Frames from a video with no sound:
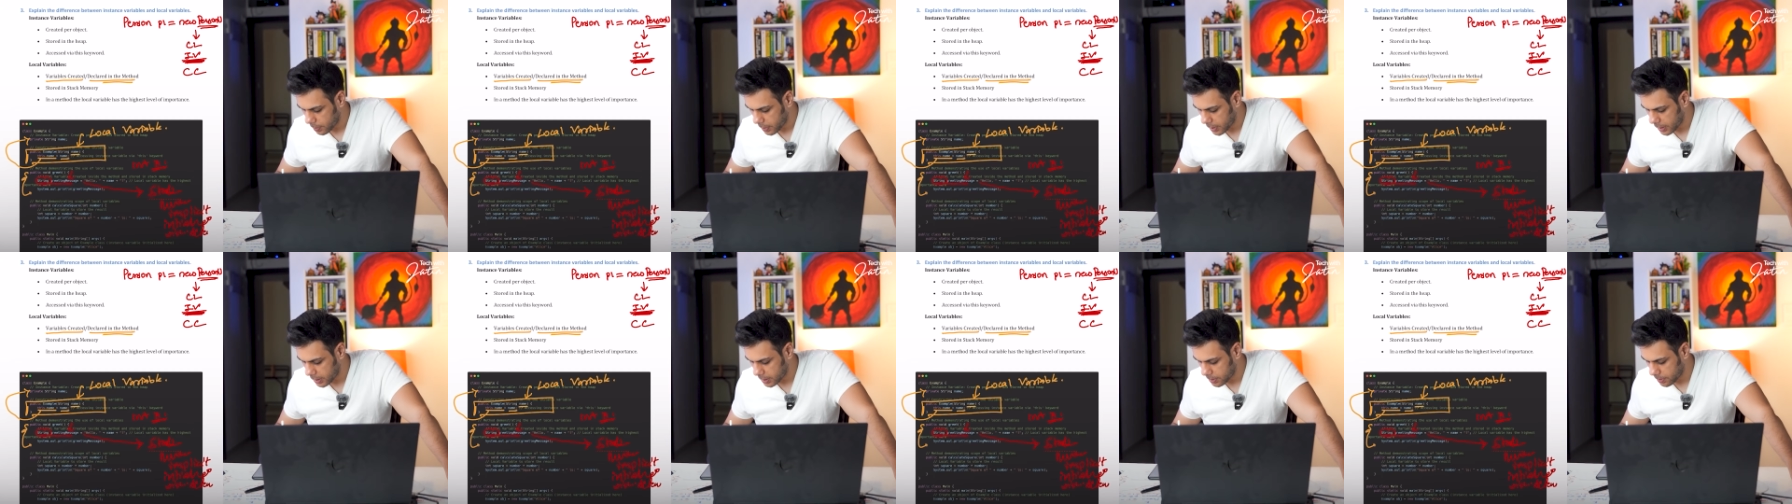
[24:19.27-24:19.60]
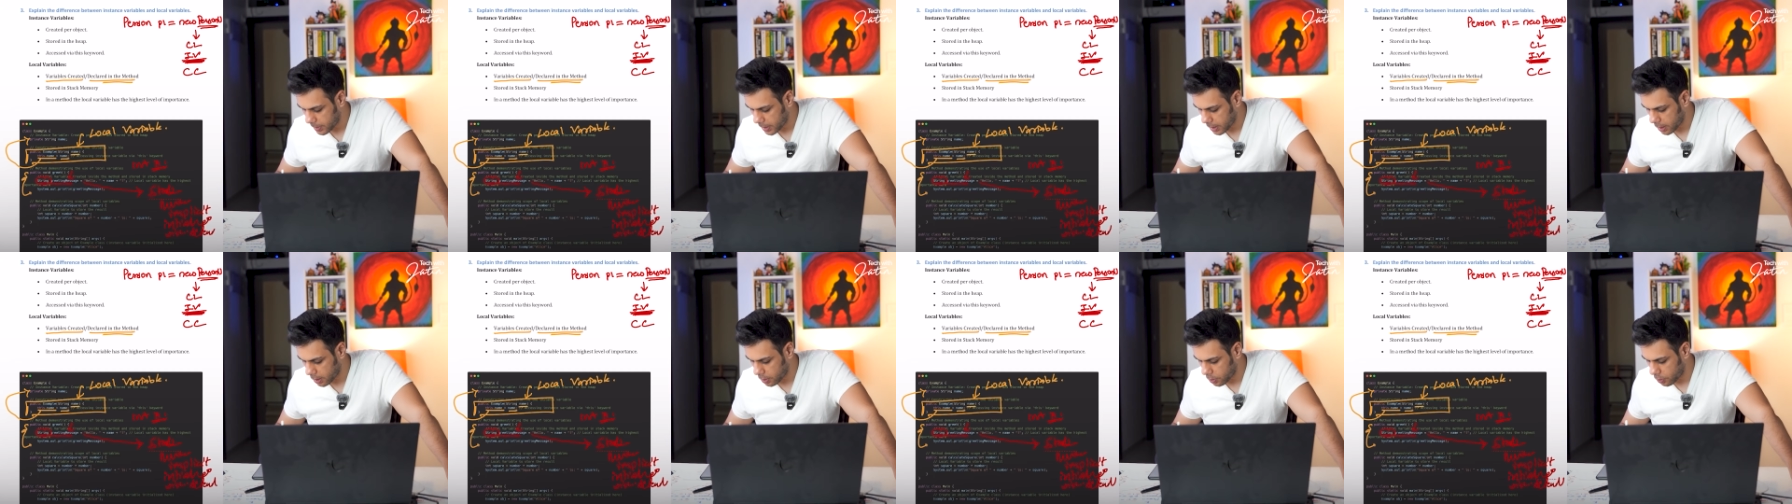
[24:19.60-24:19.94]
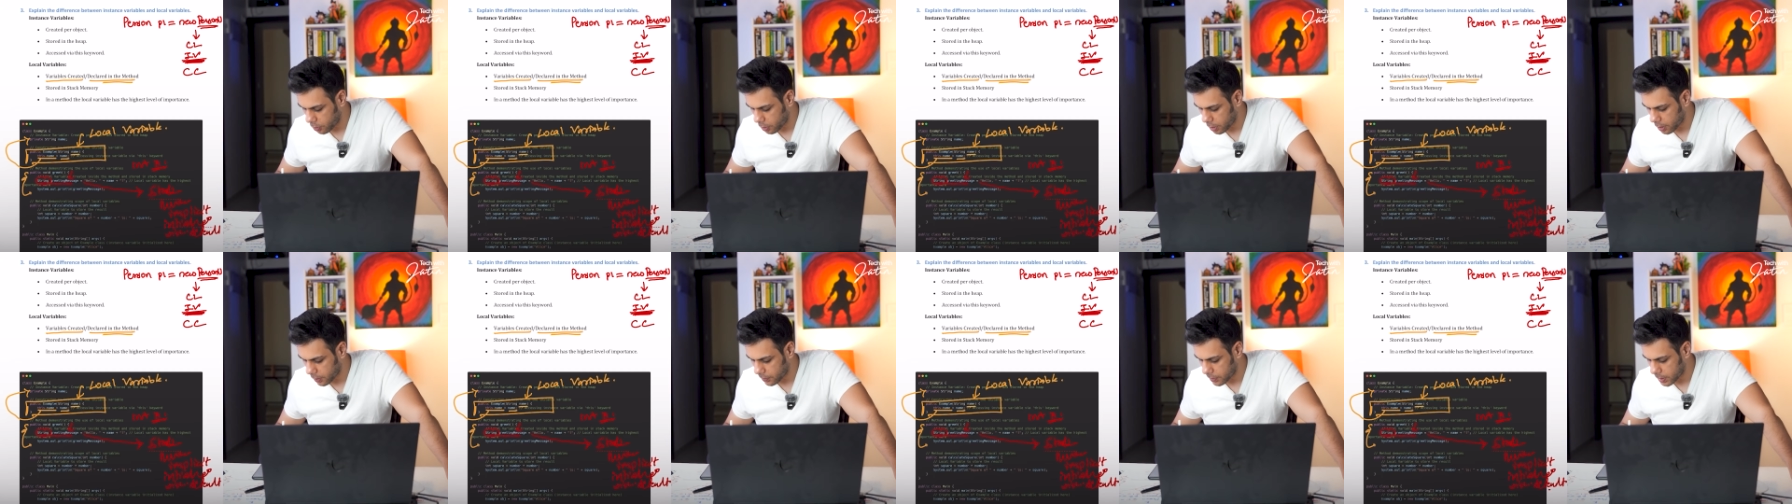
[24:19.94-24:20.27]
Please make a
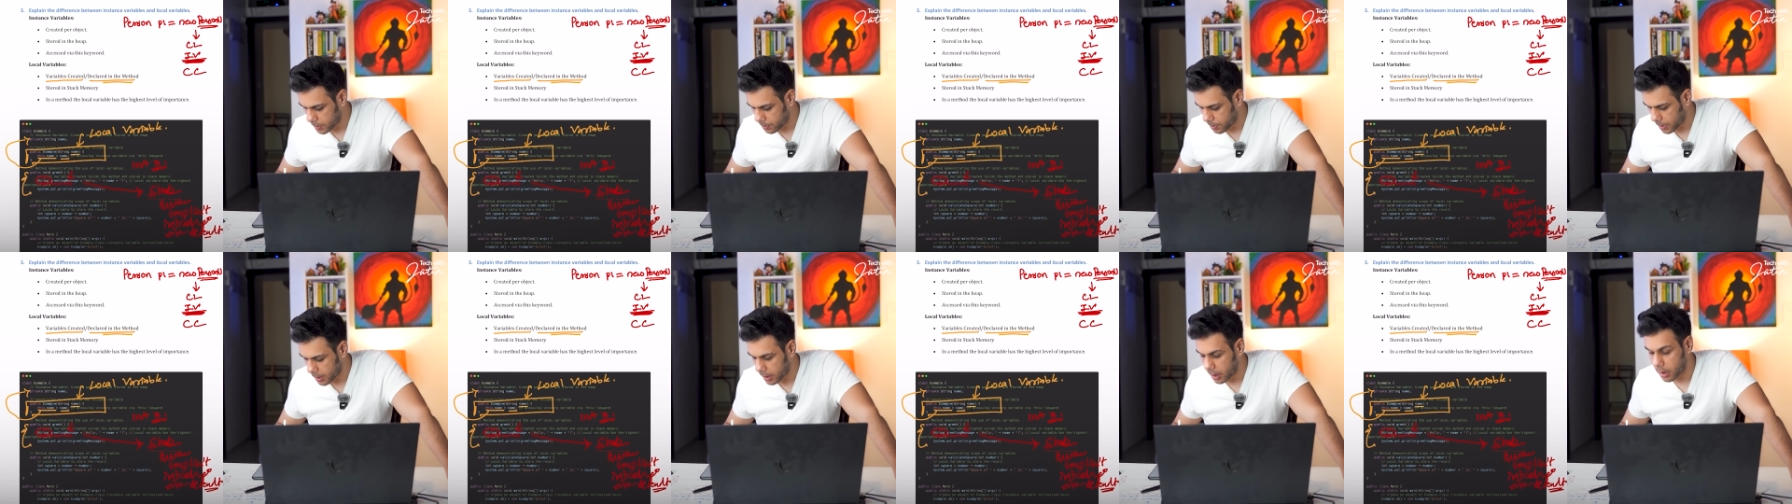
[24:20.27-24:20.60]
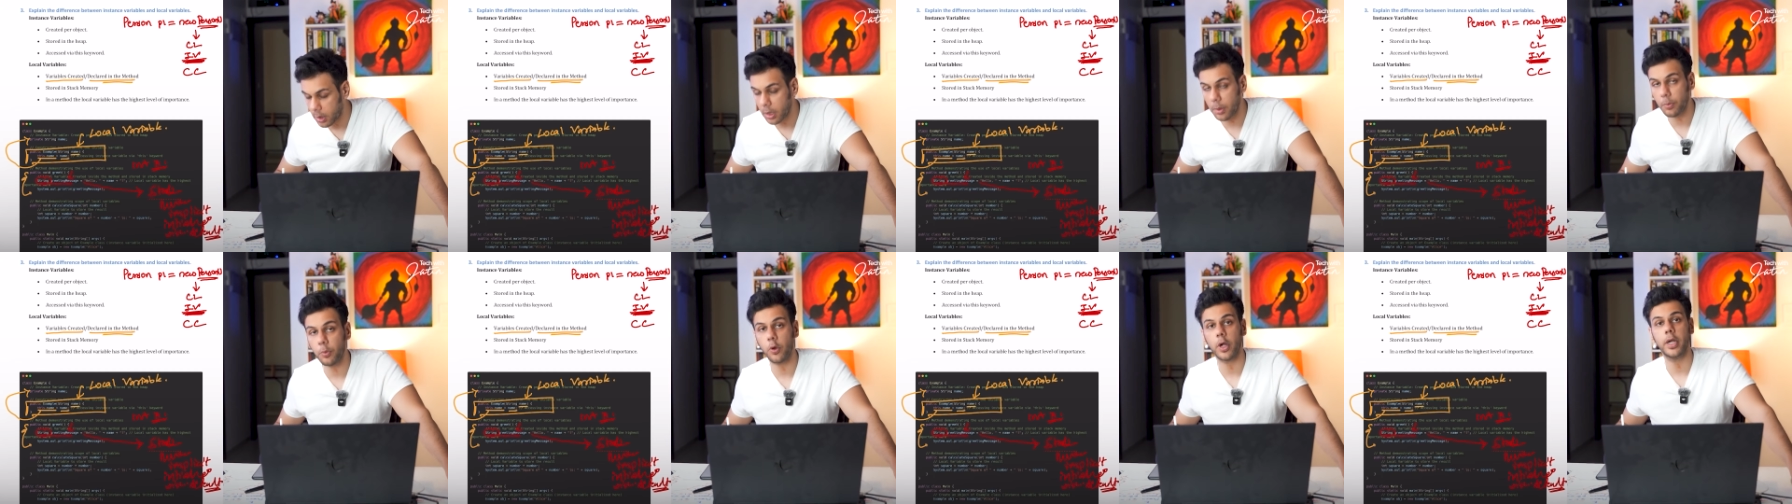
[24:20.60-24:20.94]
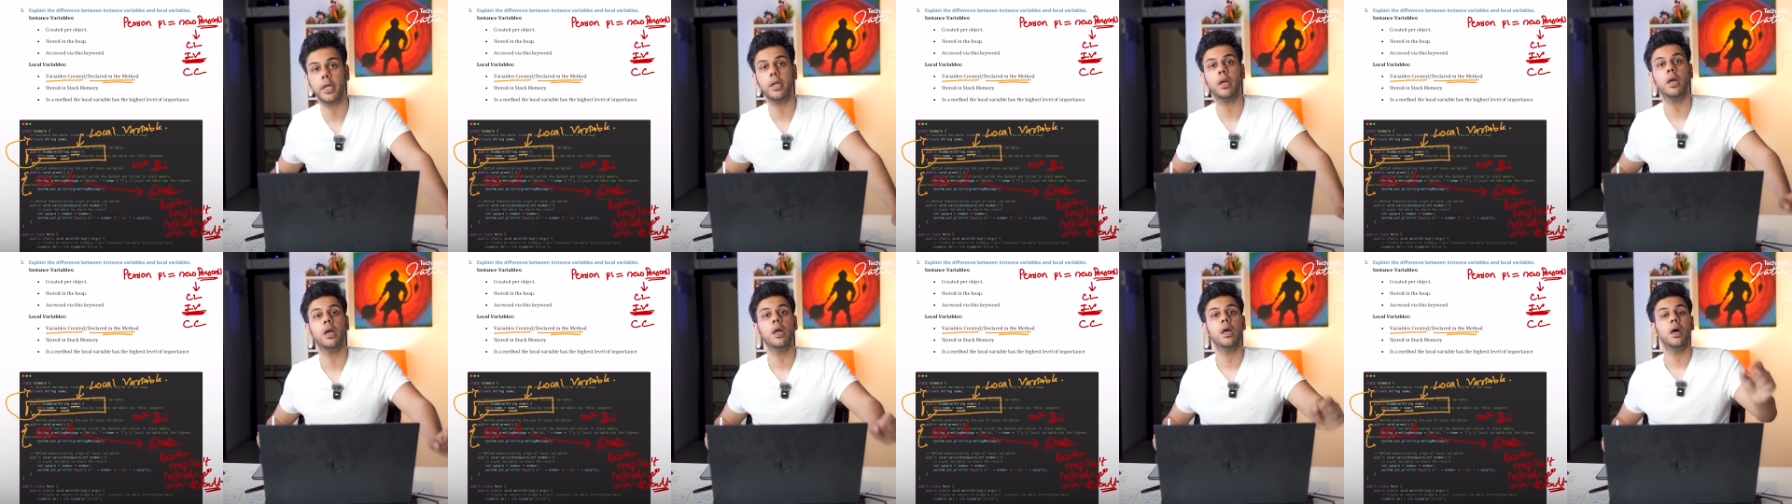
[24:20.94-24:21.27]
note of this particular
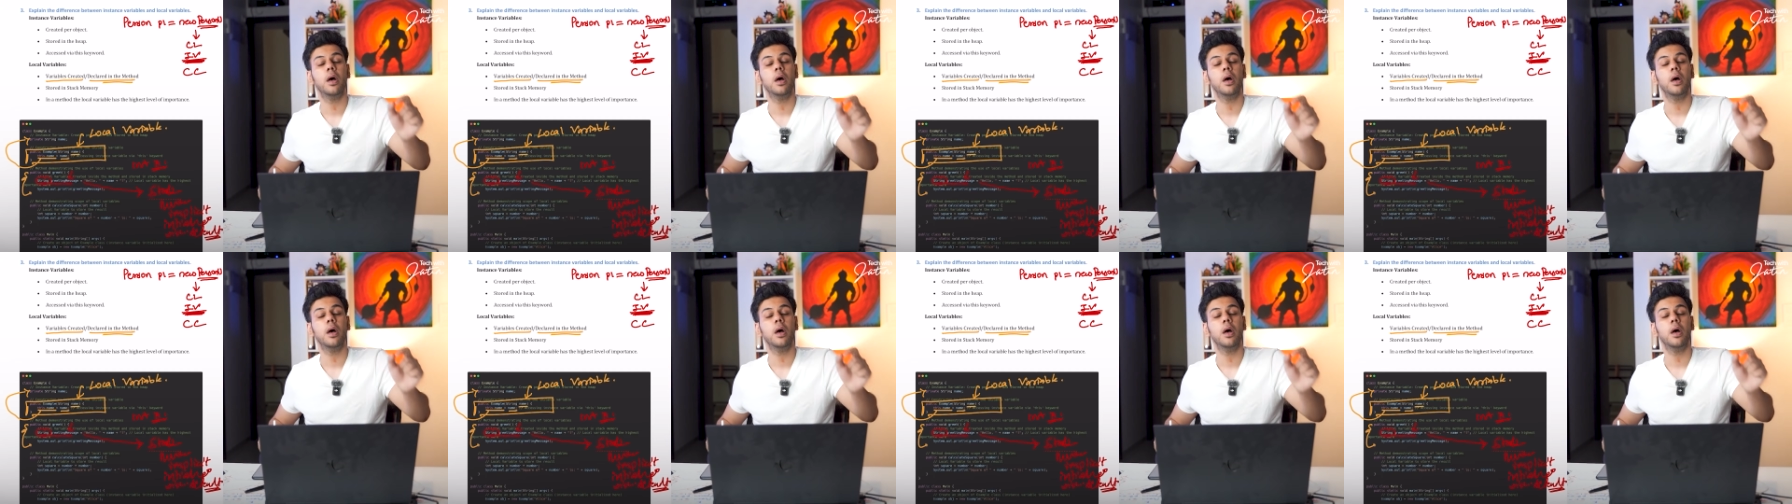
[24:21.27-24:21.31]
point.